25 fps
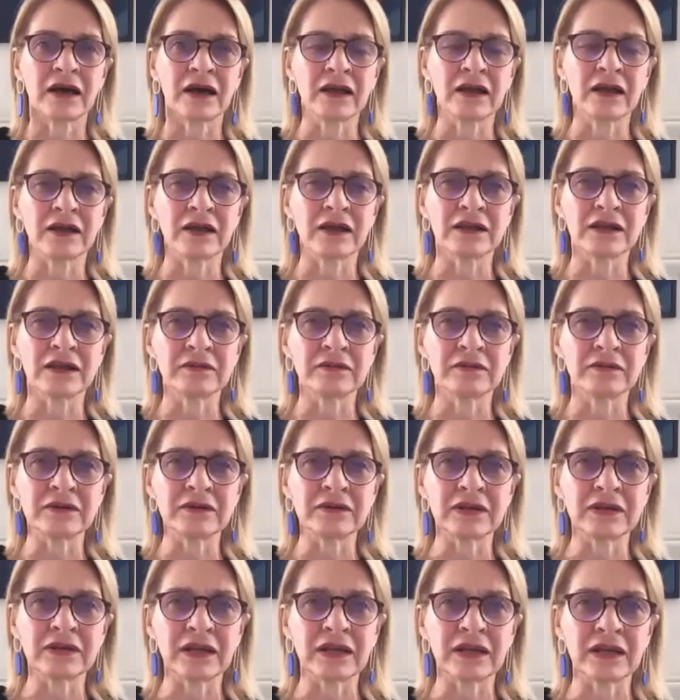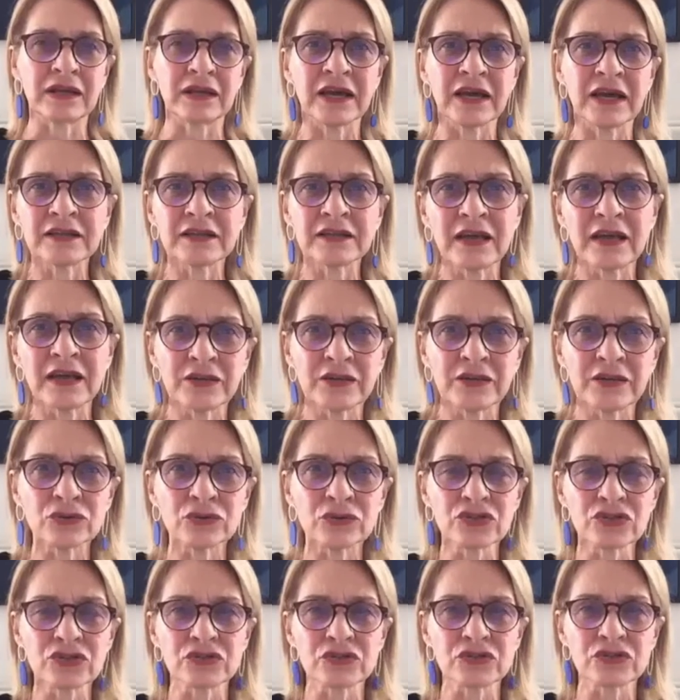and the underlying
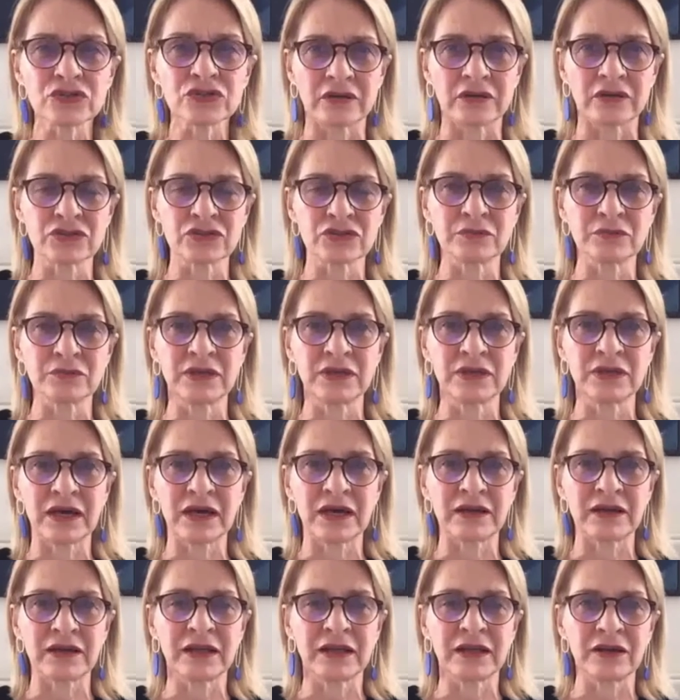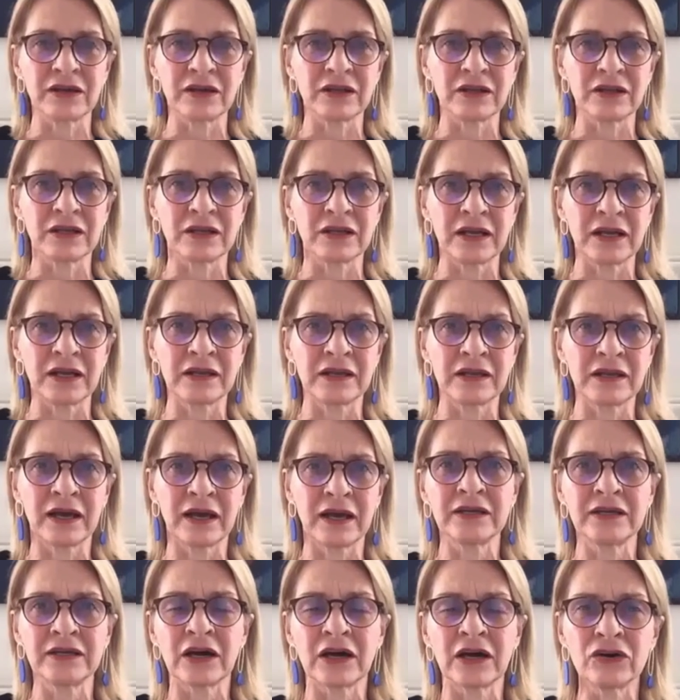causes for that, to me, lie
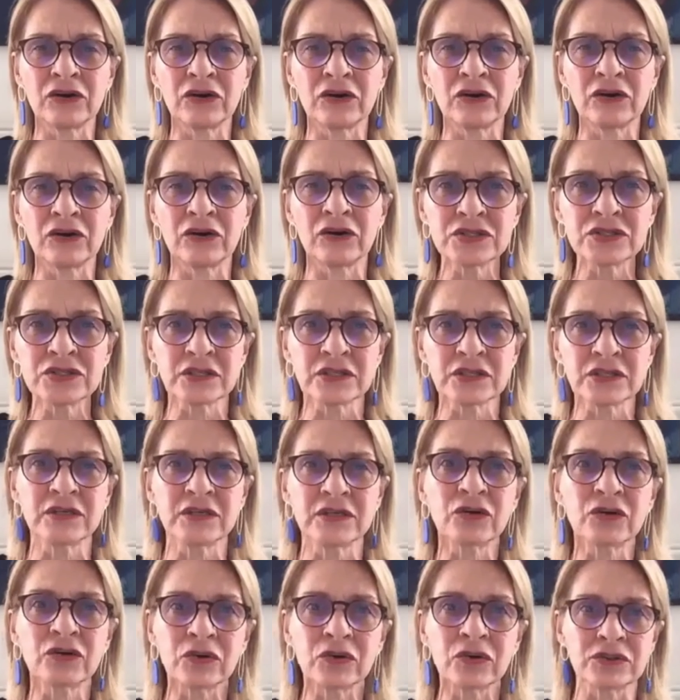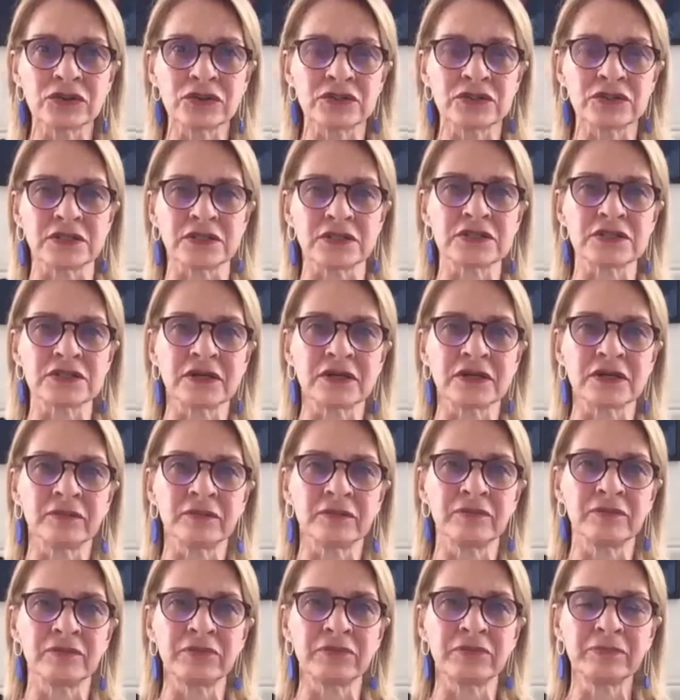in our increasing inequalities.
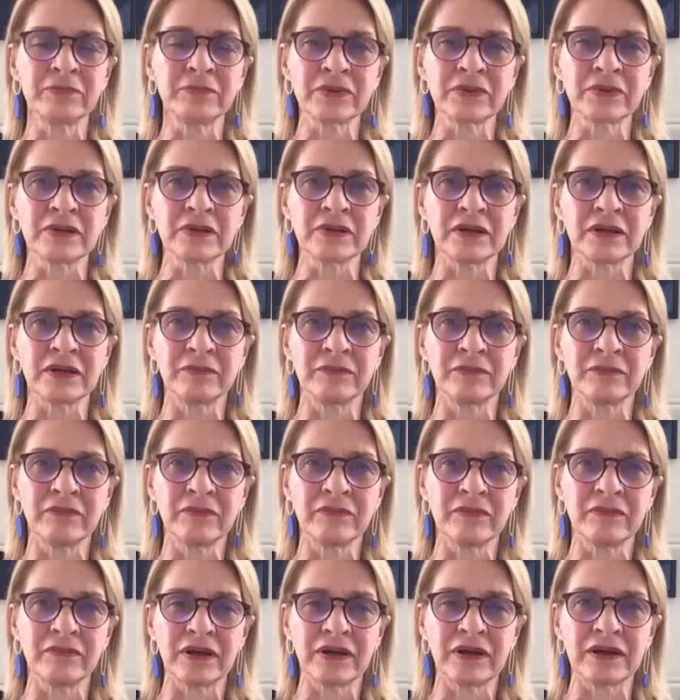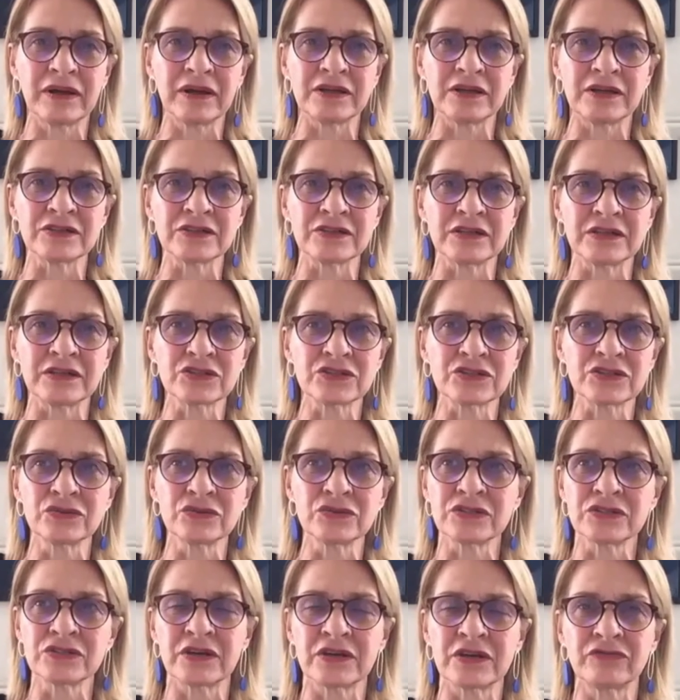People, as
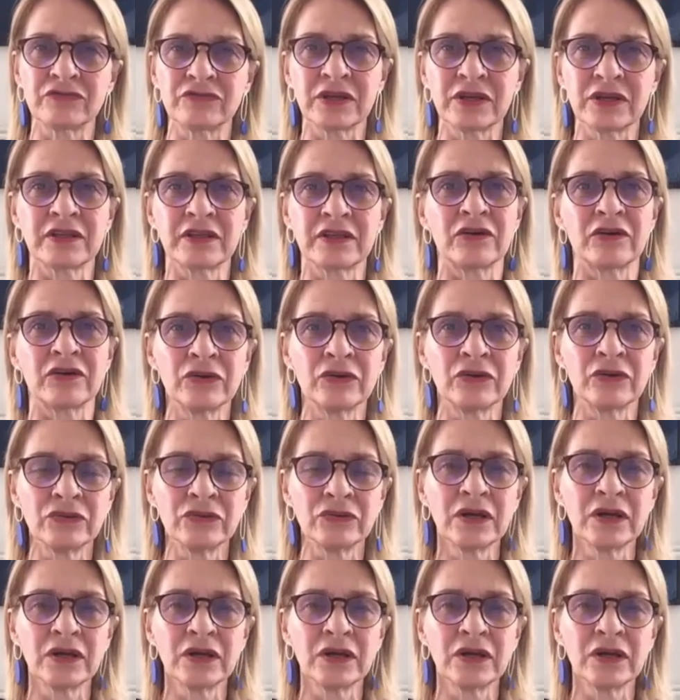soon as they fear their